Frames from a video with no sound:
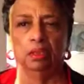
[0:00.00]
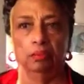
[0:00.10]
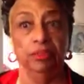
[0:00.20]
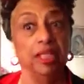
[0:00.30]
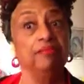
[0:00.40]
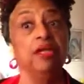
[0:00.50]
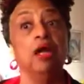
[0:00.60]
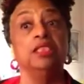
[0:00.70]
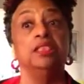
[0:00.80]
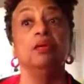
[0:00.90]
But then there
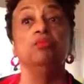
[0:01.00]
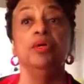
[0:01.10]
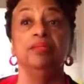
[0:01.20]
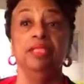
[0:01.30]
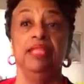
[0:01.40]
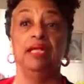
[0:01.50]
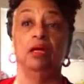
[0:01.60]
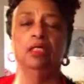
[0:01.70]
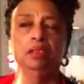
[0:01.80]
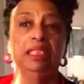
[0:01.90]
are some women that
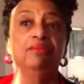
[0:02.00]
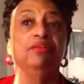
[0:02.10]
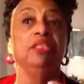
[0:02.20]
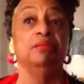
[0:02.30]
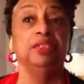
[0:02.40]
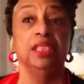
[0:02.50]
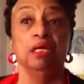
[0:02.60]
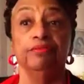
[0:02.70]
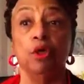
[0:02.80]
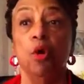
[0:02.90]
are giving
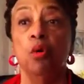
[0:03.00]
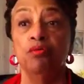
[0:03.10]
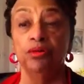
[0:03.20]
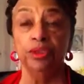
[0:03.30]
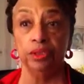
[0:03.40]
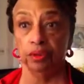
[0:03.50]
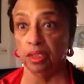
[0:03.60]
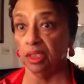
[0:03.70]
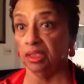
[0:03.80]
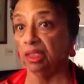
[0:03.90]
themselves over to
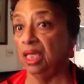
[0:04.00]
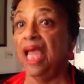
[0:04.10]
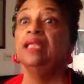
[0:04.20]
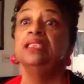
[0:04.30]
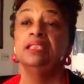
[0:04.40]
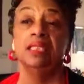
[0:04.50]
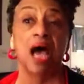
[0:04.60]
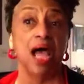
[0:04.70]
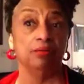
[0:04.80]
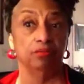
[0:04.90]
this, and it's
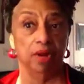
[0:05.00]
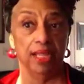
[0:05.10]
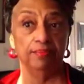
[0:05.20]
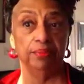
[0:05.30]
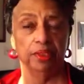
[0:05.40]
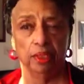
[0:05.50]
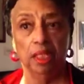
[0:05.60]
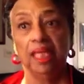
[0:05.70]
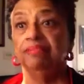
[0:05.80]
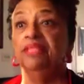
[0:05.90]
not rape.
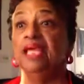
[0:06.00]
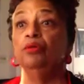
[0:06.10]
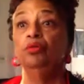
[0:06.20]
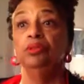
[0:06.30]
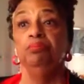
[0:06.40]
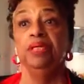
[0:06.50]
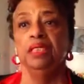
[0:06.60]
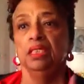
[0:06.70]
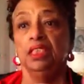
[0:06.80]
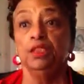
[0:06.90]
It then would be
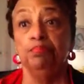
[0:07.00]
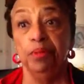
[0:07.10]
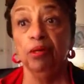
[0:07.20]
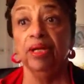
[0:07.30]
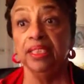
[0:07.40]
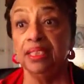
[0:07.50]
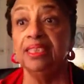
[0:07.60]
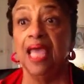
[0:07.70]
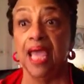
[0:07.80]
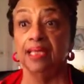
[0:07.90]
spirit
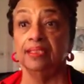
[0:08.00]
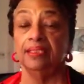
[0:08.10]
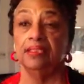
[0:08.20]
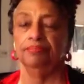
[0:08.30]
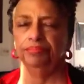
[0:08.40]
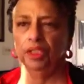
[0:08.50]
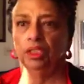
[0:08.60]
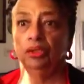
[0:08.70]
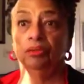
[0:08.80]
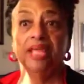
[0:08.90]
sex.
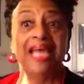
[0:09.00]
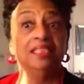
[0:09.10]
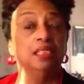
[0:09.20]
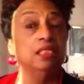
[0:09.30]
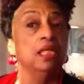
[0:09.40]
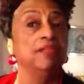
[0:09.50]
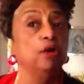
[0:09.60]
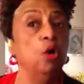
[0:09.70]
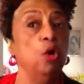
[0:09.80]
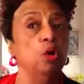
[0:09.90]
So that's another
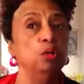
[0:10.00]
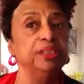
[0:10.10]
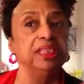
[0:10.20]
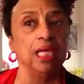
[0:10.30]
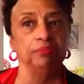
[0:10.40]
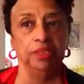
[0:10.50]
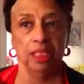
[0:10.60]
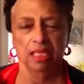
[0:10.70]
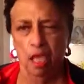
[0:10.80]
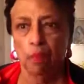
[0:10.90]
whole
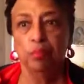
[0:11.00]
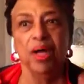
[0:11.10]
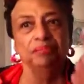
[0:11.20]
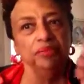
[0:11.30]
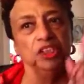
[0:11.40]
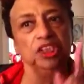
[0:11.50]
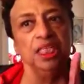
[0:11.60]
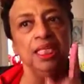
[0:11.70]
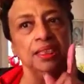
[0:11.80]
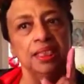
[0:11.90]
subject. But
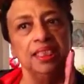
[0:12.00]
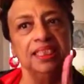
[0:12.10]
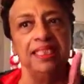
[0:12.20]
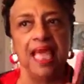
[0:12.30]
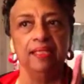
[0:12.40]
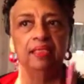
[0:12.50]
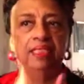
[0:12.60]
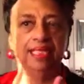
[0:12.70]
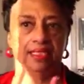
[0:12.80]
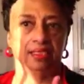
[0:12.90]
Jesus said
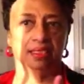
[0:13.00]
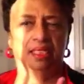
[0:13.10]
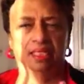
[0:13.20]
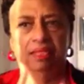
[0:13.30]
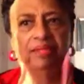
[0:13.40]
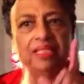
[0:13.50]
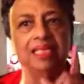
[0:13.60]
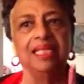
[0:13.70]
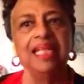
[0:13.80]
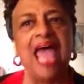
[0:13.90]
this, that
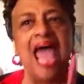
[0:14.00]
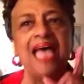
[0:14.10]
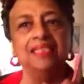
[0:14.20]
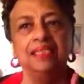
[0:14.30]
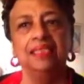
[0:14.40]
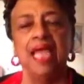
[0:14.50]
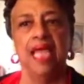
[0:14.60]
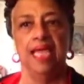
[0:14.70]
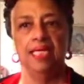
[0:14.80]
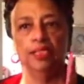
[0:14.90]
the last
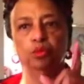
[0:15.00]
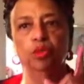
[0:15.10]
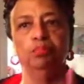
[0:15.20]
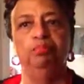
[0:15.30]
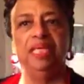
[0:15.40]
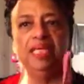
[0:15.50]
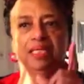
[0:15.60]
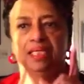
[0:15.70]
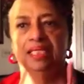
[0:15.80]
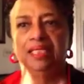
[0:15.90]
days would be
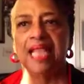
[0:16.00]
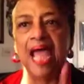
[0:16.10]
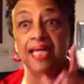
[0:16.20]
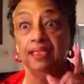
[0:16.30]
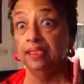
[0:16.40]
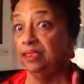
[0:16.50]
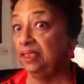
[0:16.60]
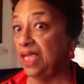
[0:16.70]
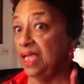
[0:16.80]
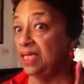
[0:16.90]
like the
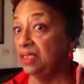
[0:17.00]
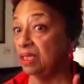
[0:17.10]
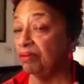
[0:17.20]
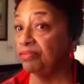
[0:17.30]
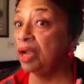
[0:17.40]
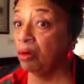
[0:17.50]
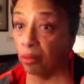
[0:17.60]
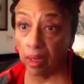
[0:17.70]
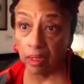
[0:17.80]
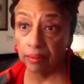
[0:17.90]
days of
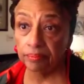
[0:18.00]
Noah.